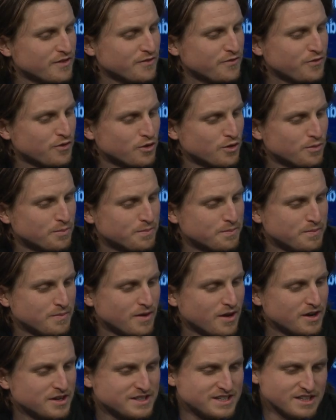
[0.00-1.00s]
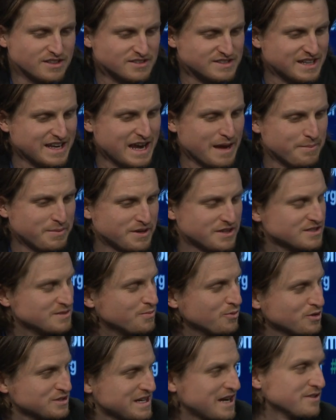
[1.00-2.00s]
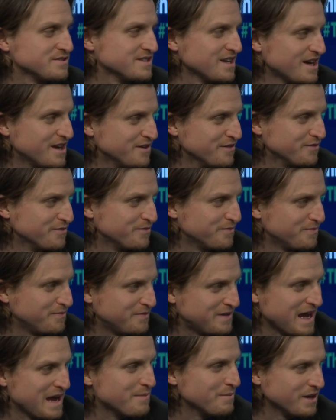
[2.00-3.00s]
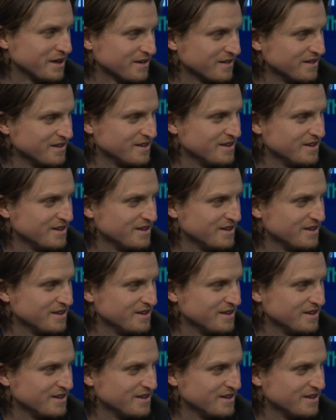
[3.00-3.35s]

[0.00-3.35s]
for deals that happen in sports outside of gaming,